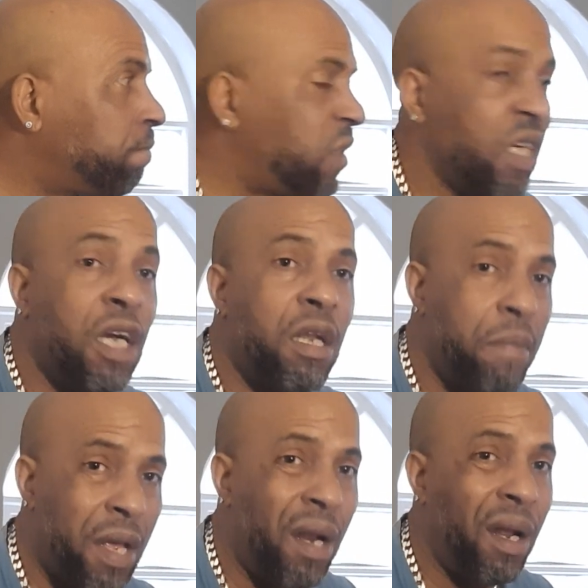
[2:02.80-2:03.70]
you're gonna
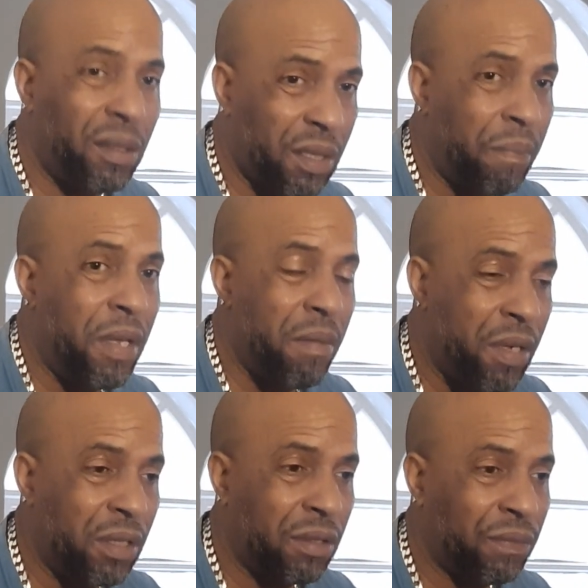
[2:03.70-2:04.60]
be a lot of
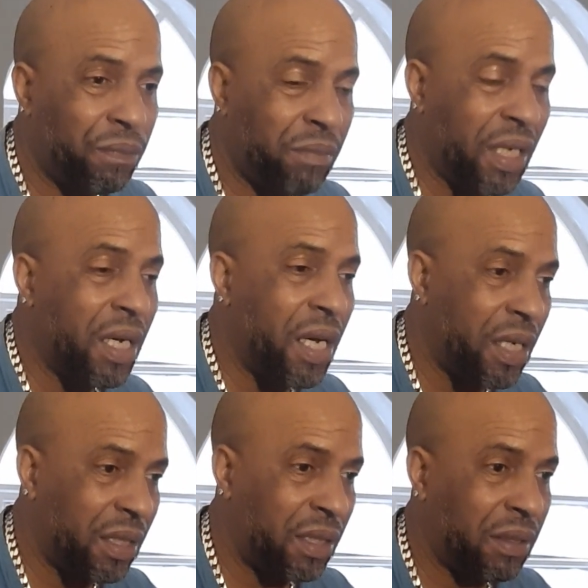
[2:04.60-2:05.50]
babies.
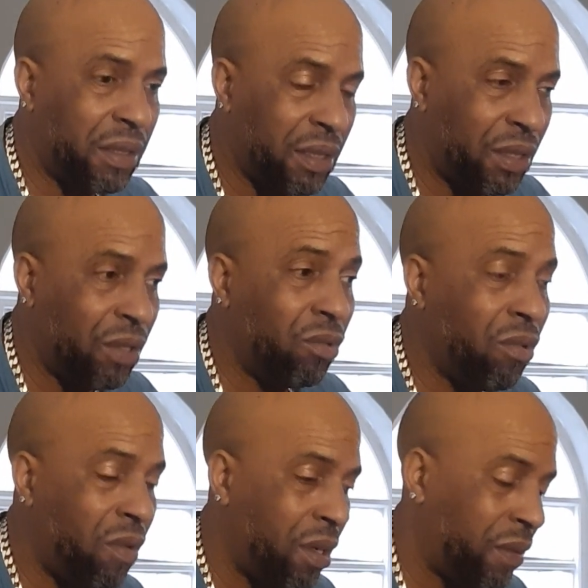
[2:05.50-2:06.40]
Because, you know
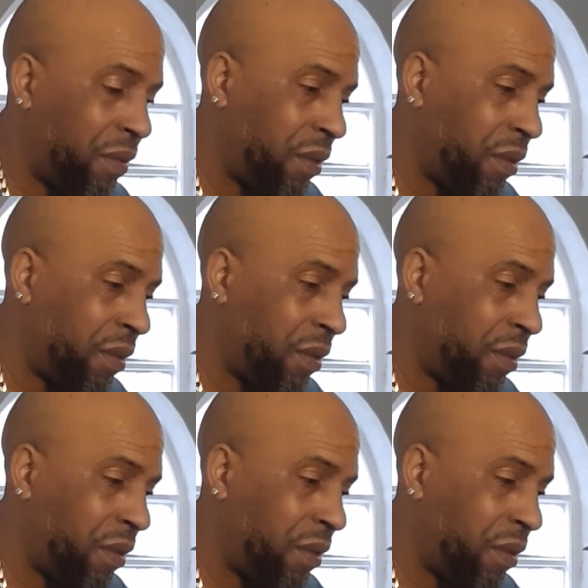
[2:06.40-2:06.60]
what?